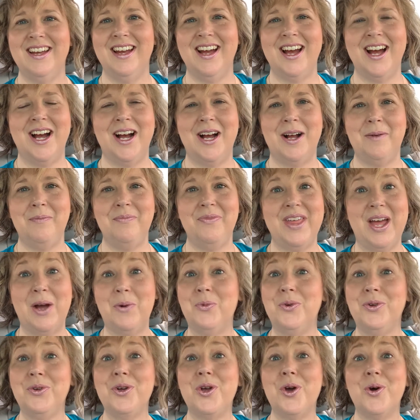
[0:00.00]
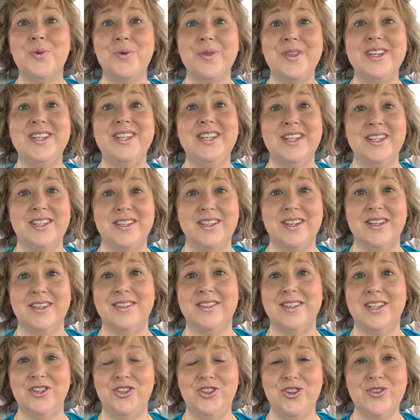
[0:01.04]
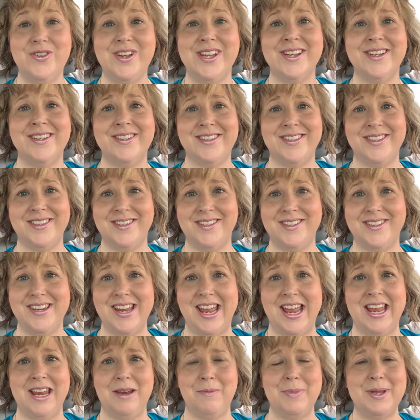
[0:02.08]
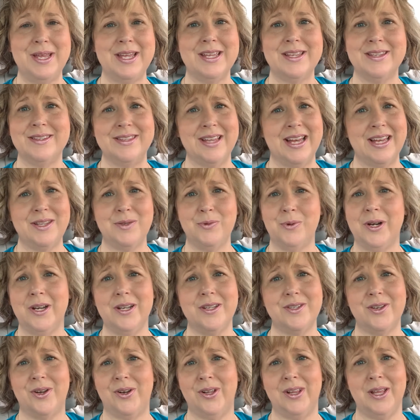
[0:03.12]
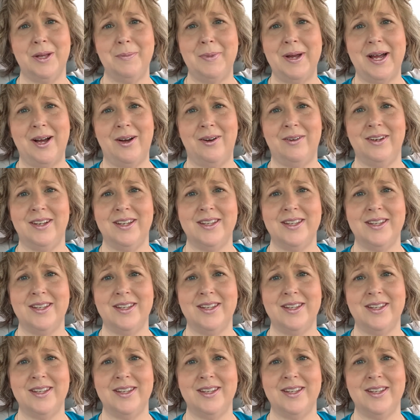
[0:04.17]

um, that will go the distance, that you can sustain, because that's what it's all about.